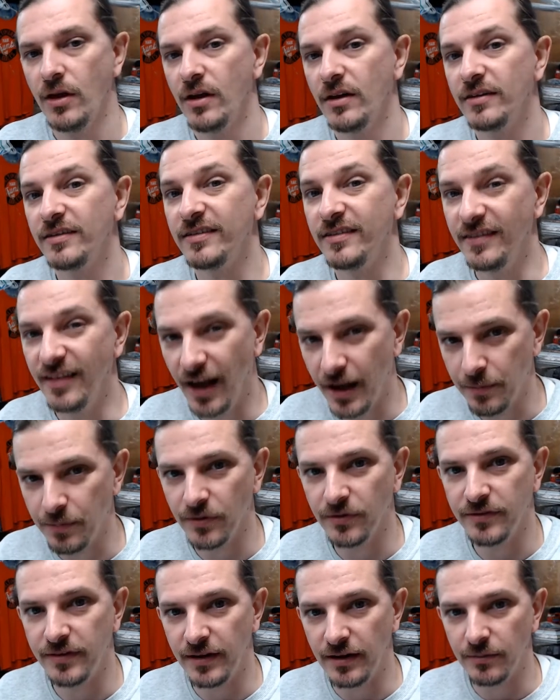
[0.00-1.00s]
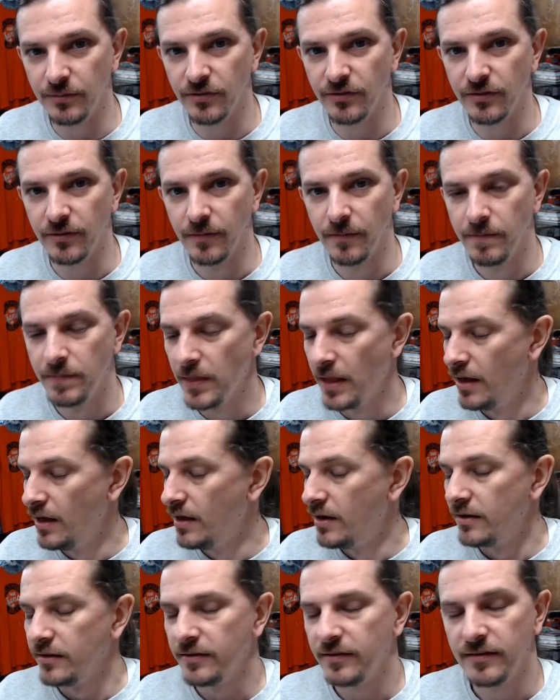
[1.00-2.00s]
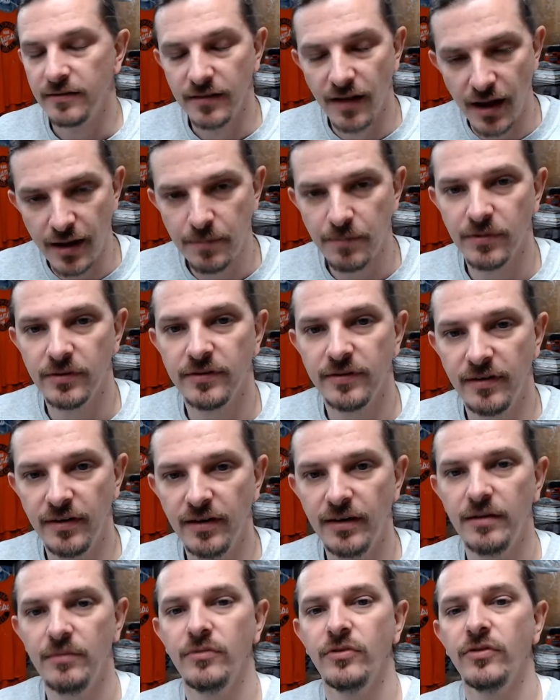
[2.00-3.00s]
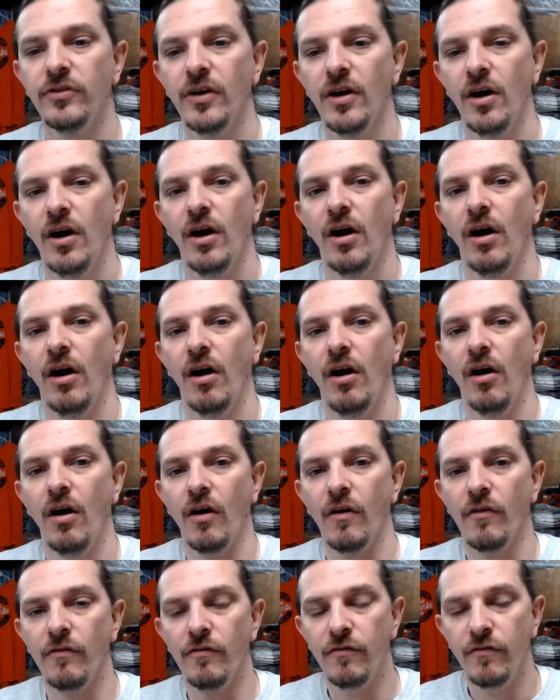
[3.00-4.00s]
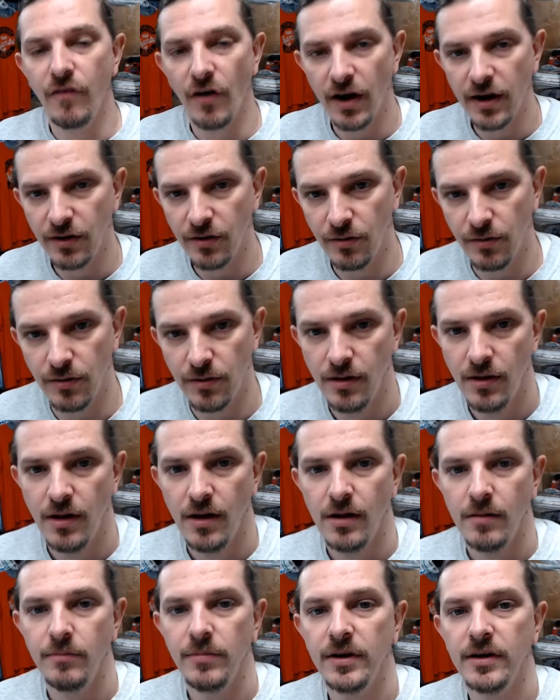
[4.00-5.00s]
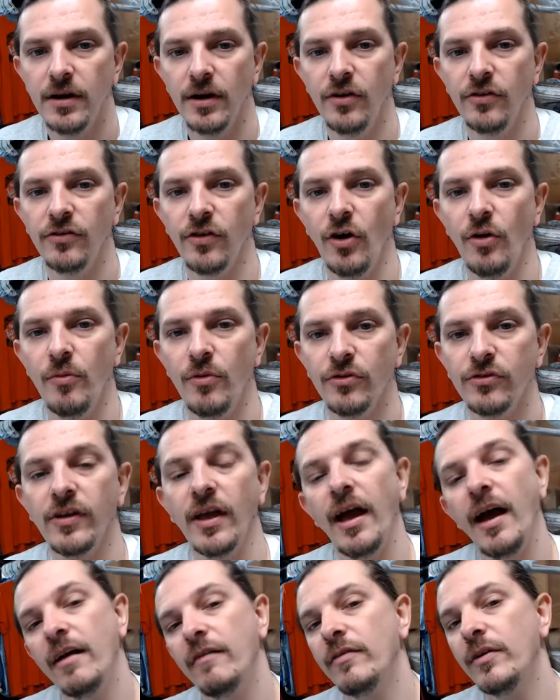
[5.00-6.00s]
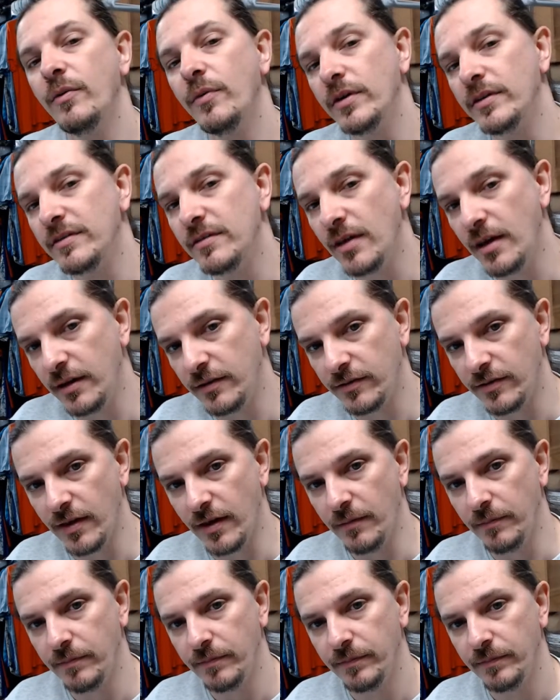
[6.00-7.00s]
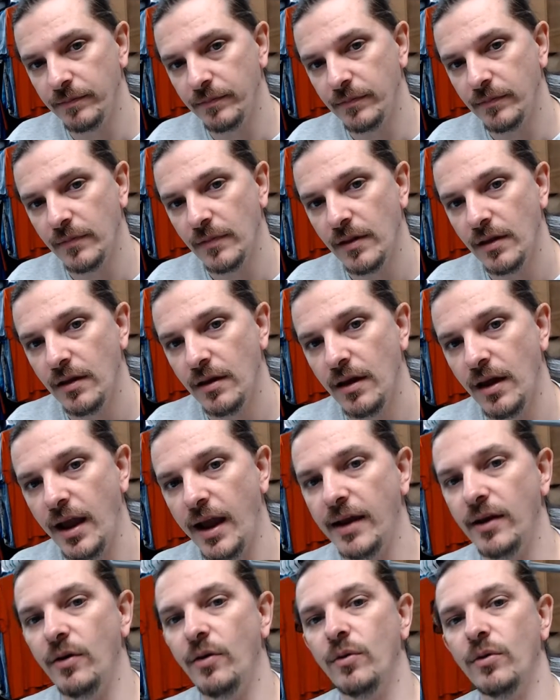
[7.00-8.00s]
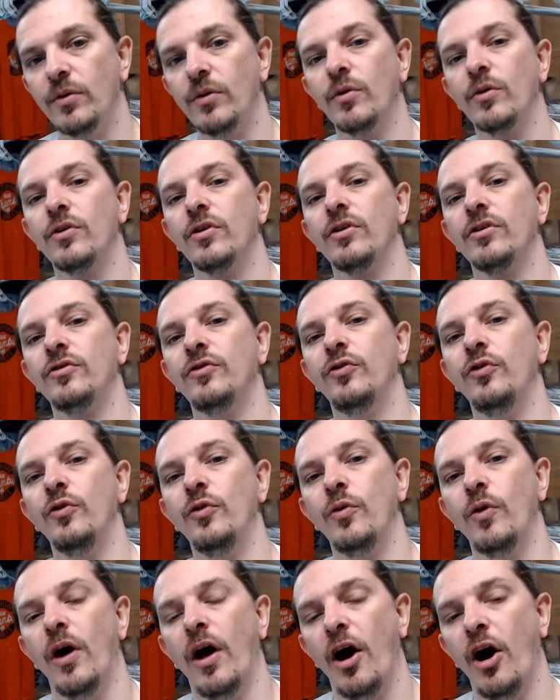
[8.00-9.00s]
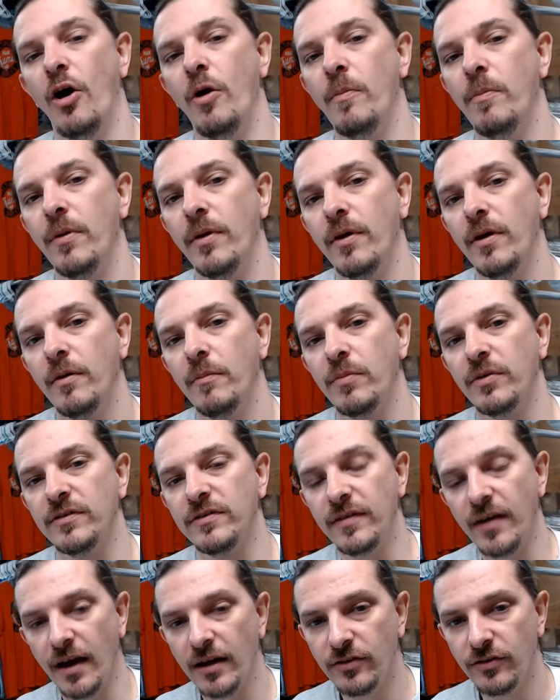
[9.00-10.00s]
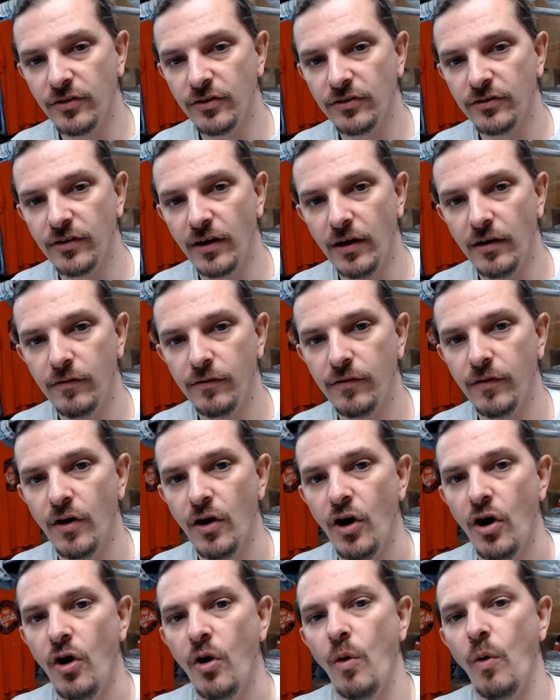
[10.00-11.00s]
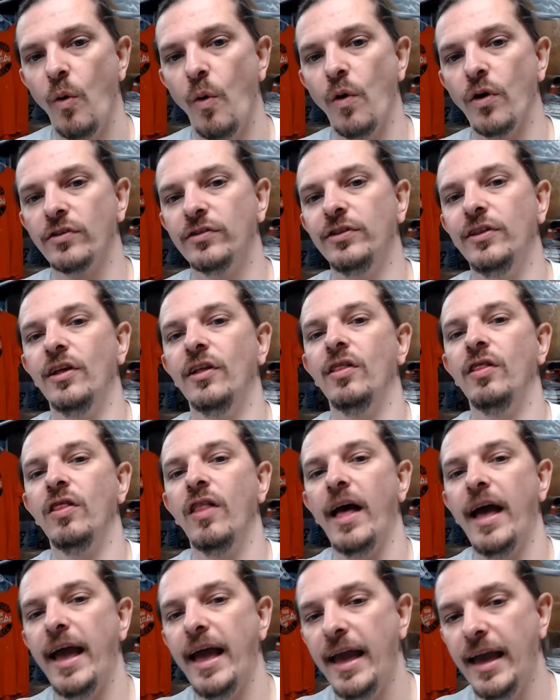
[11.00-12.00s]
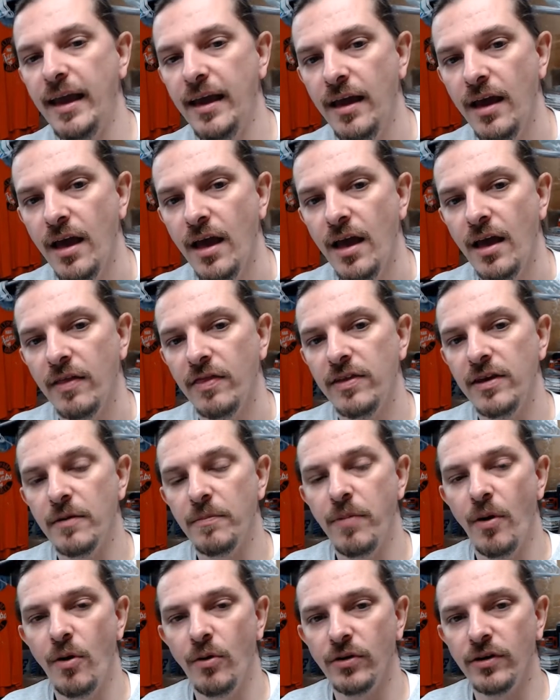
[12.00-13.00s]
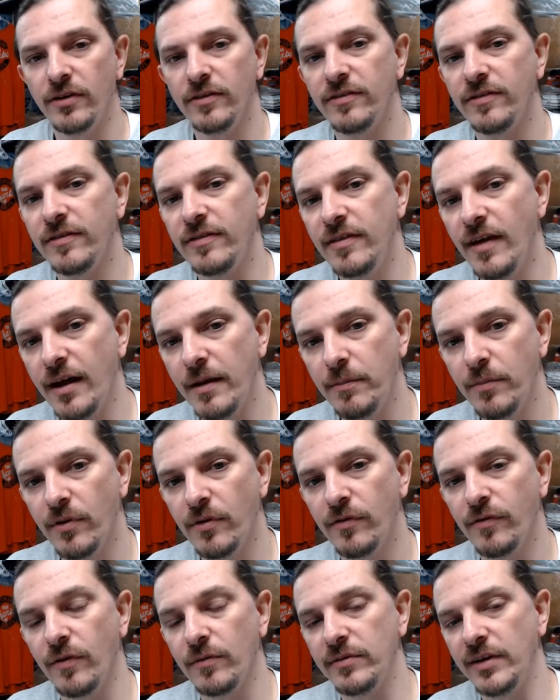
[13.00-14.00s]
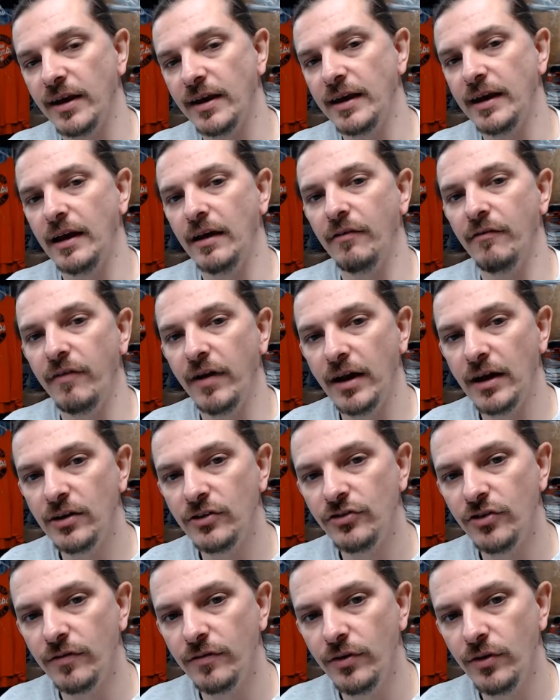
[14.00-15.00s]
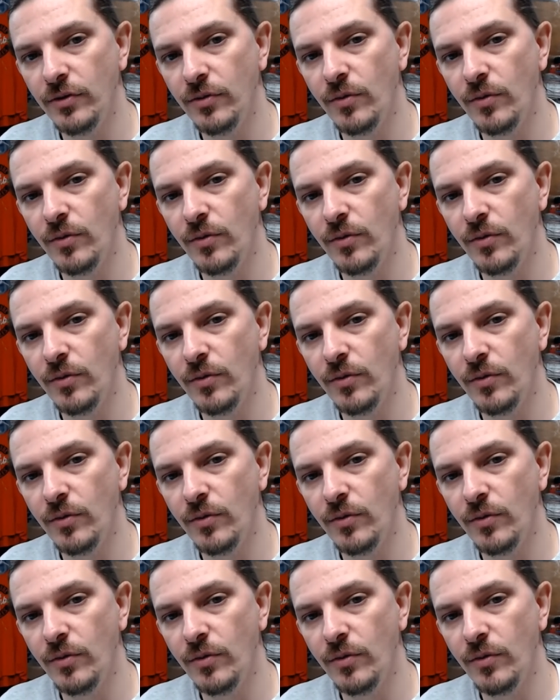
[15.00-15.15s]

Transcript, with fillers: Sniper teams. Sniper teams are vital because almost everyone takes them. And in order to help protect yourself or delay the opponent's sniper from taking advantage of you